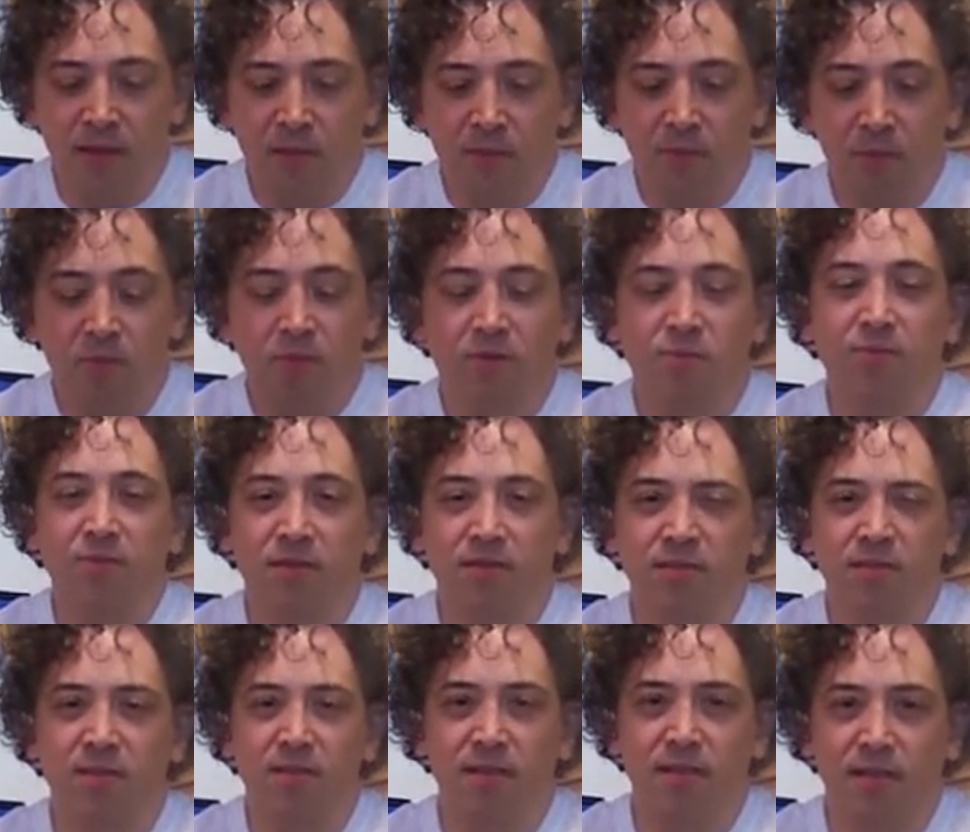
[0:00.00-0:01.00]
most
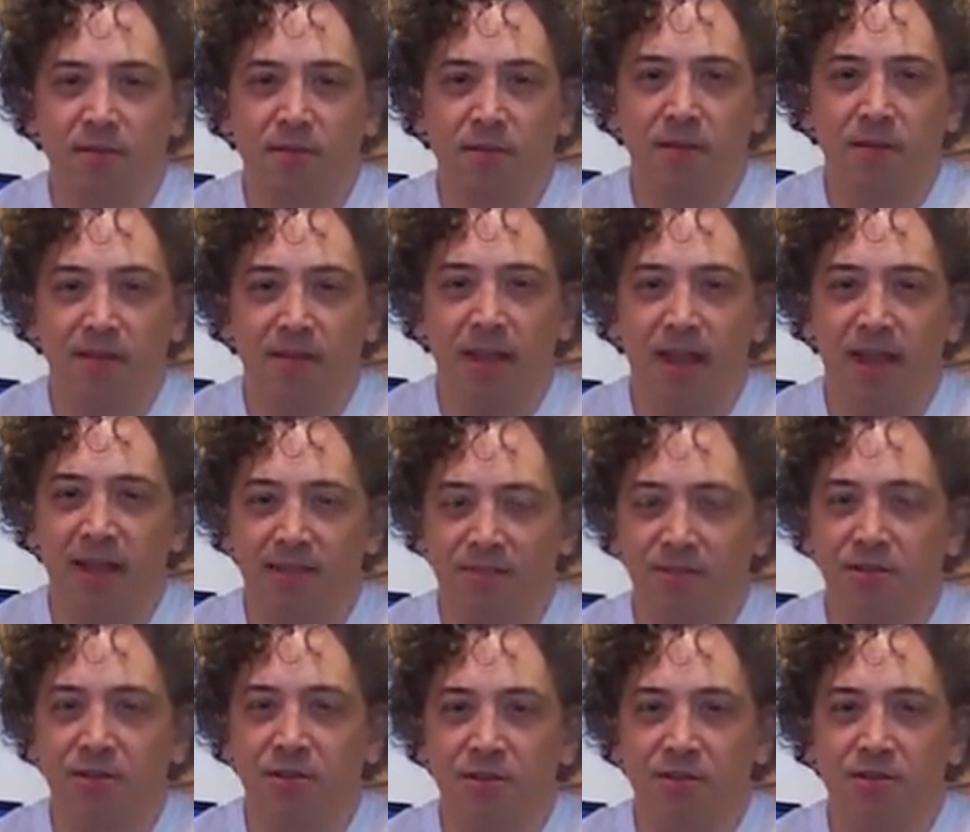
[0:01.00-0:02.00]
recently, in the last
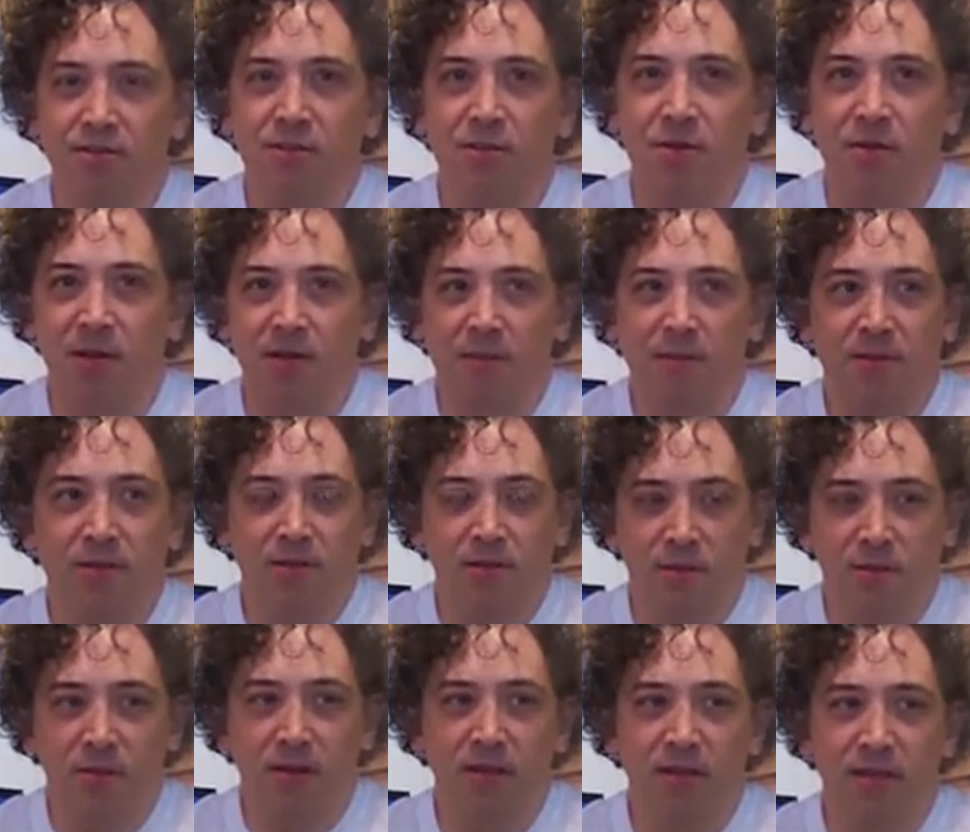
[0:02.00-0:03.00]
year or so, I've been
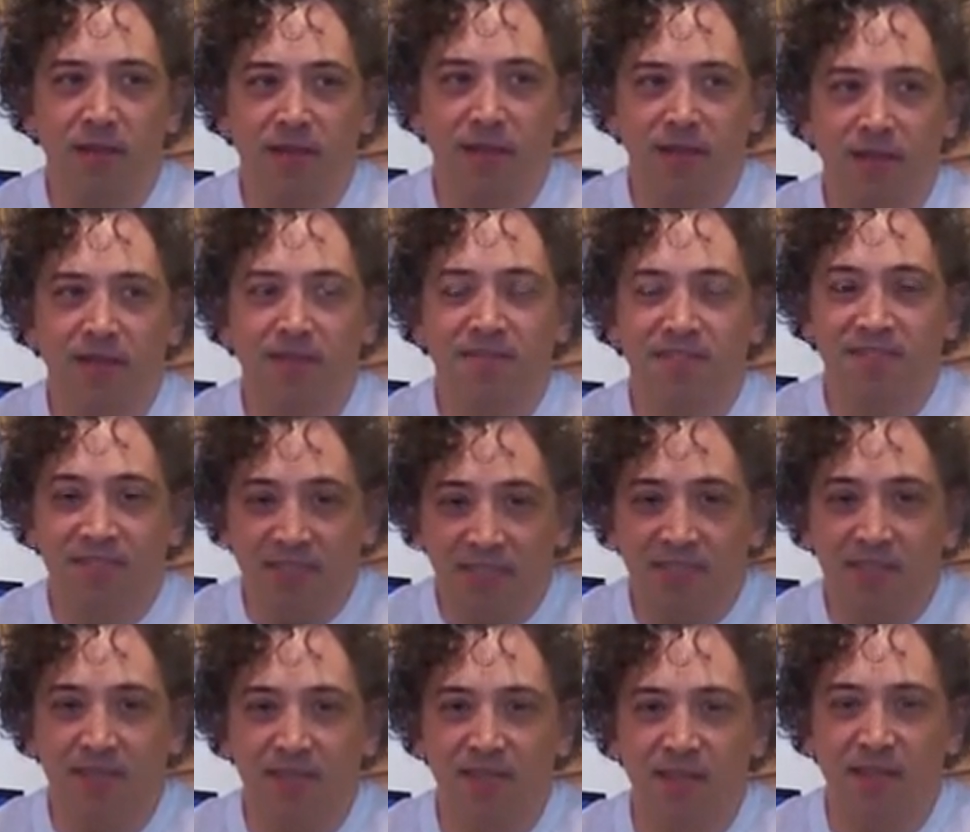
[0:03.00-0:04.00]
doing it like
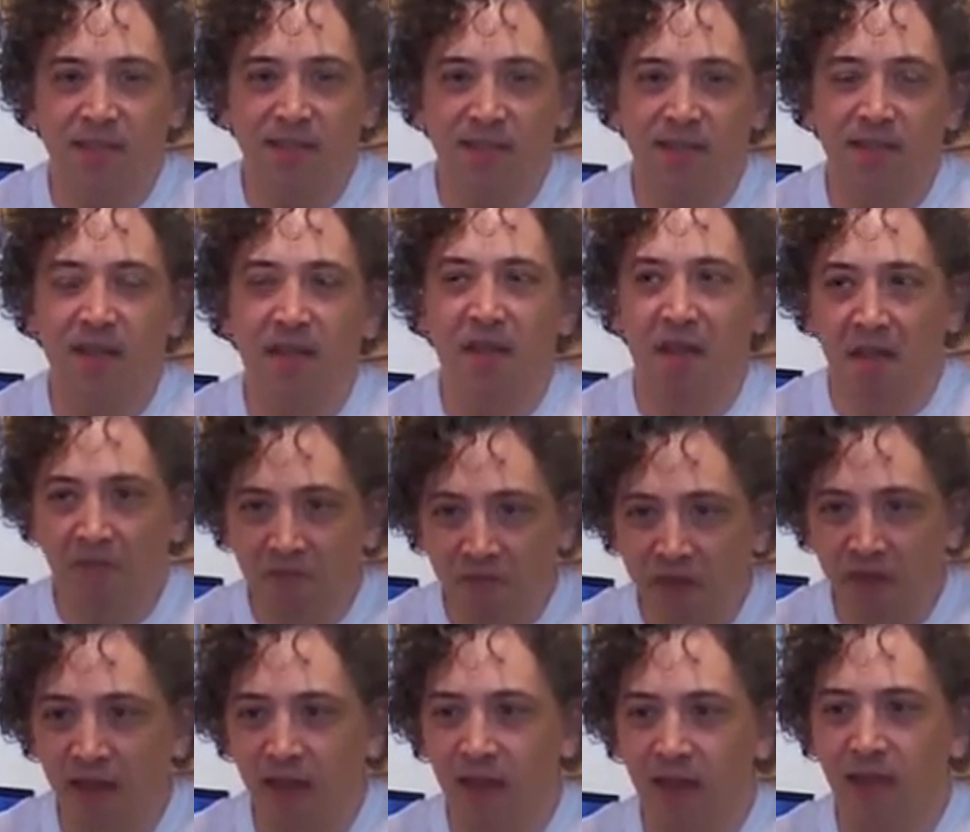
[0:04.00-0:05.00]
consistently every
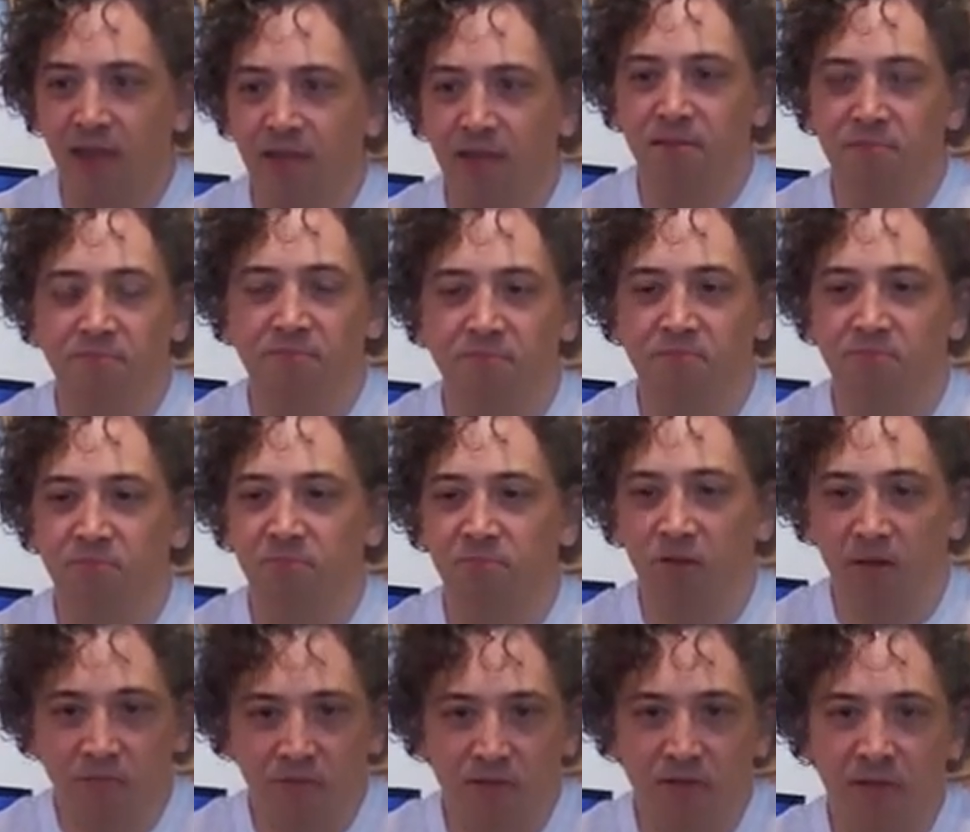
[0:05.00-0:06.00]
day,
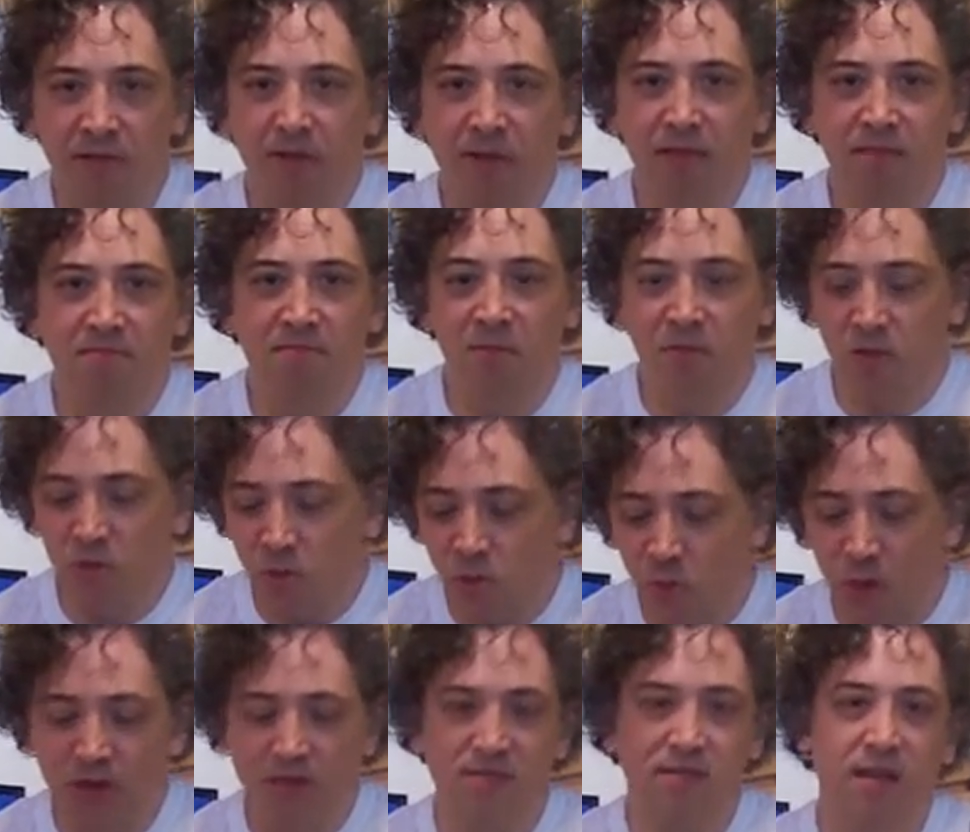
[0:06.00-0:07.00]
roughly
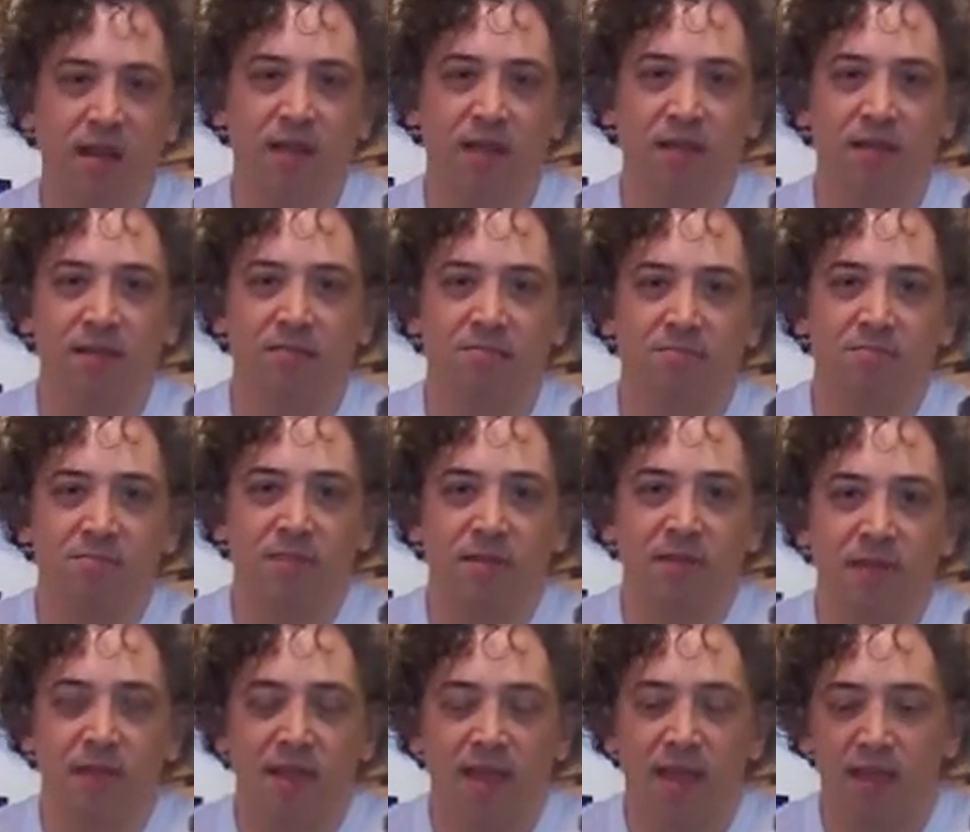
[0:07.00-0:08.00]
twice a day.
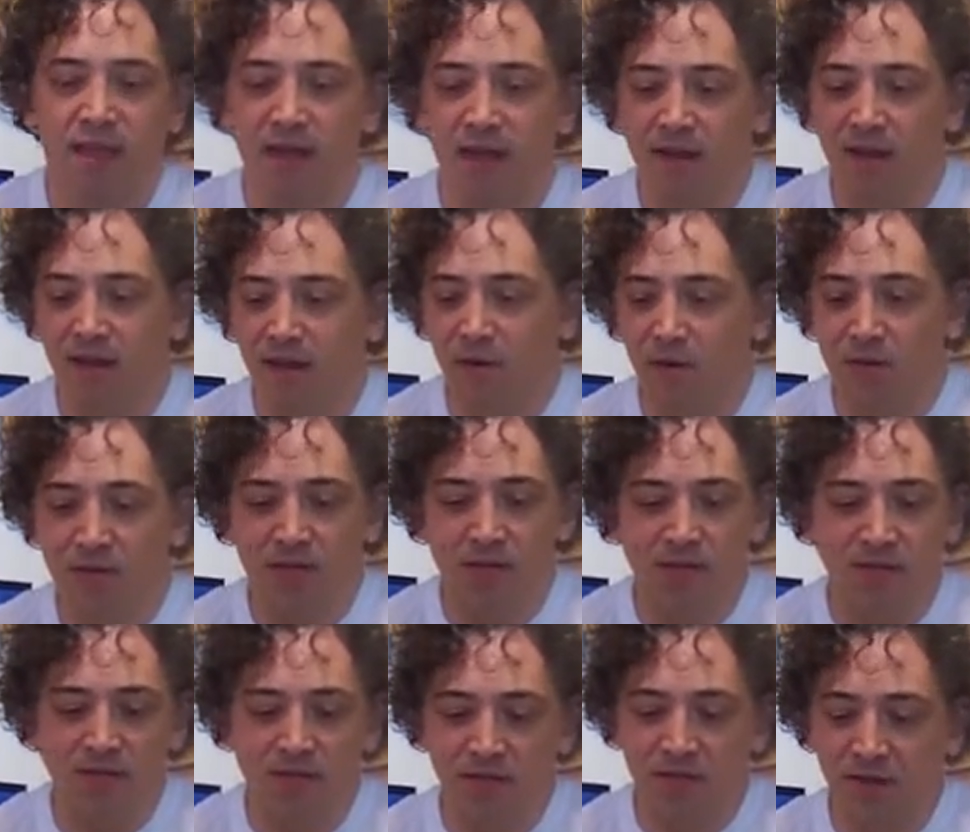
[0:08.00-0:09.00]
And usually
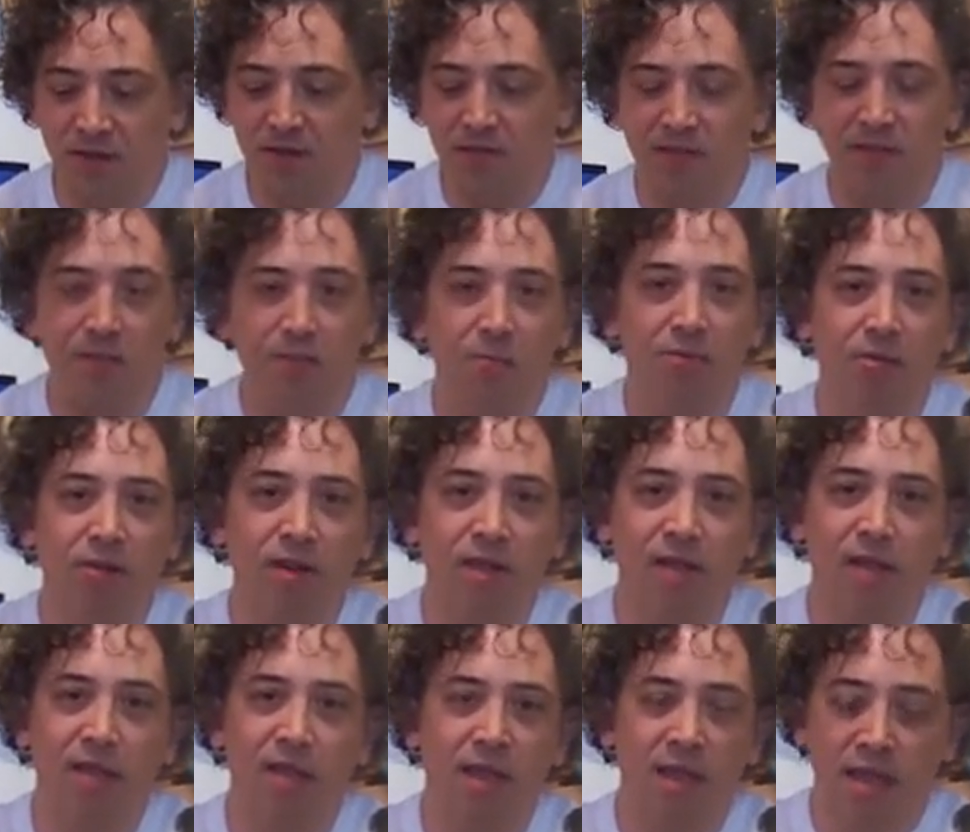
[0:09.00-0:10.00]
it starts in the
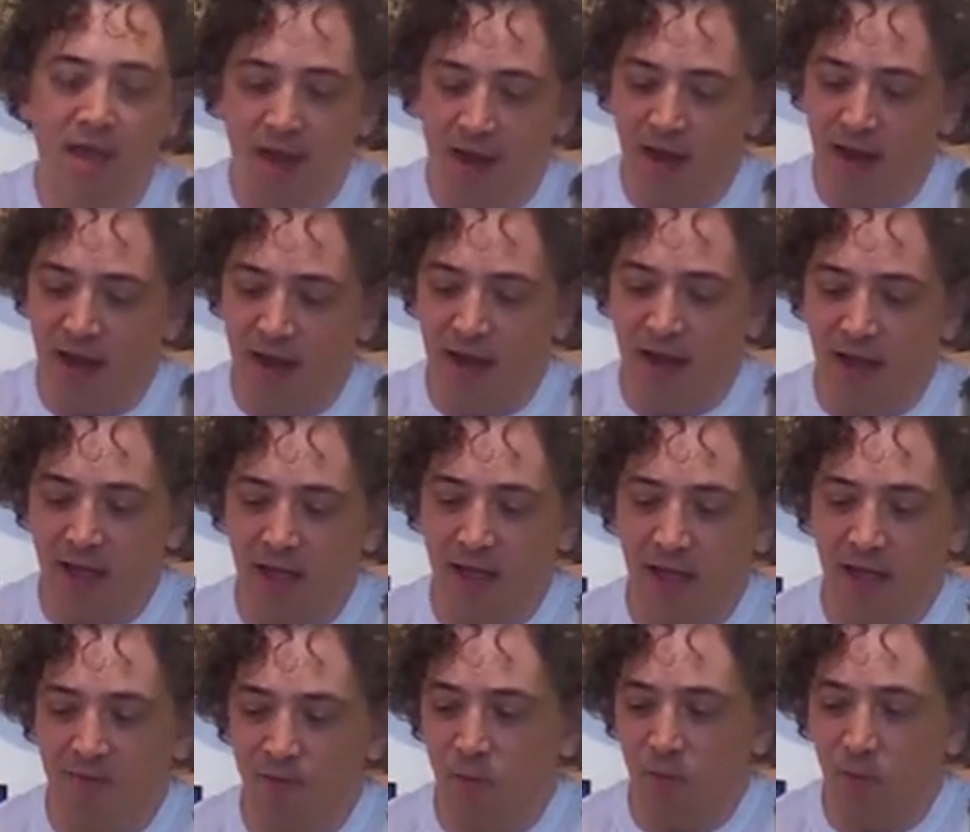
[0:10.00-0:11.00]
morning, and I
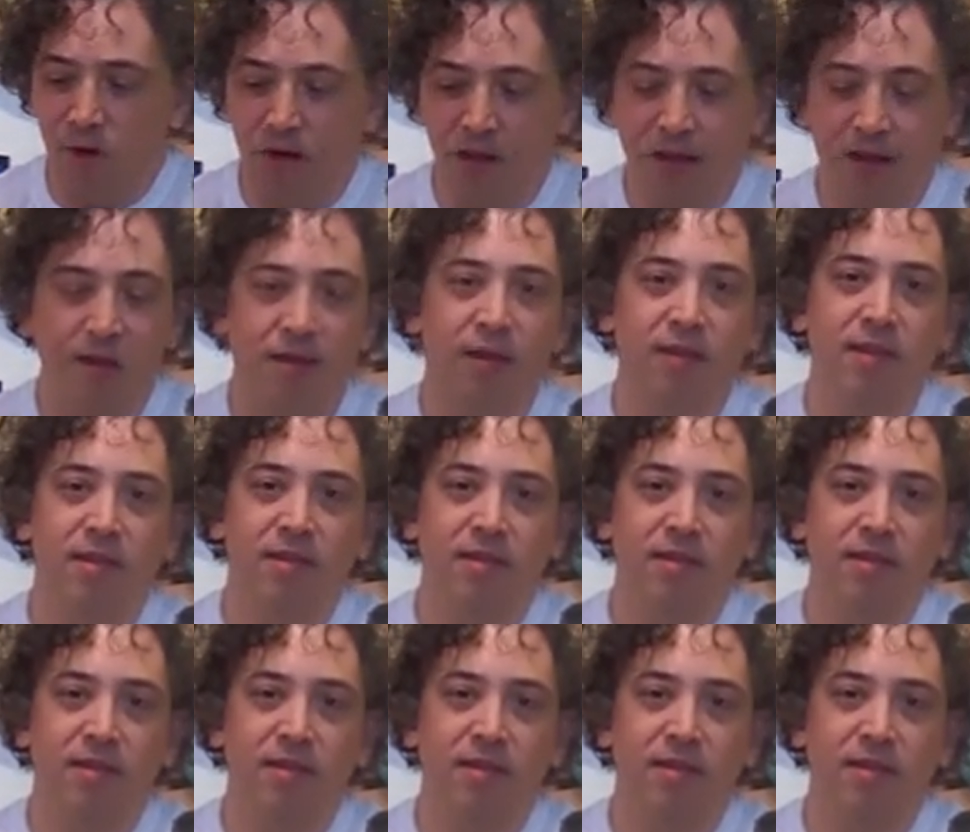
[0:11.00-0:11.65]
have one at night.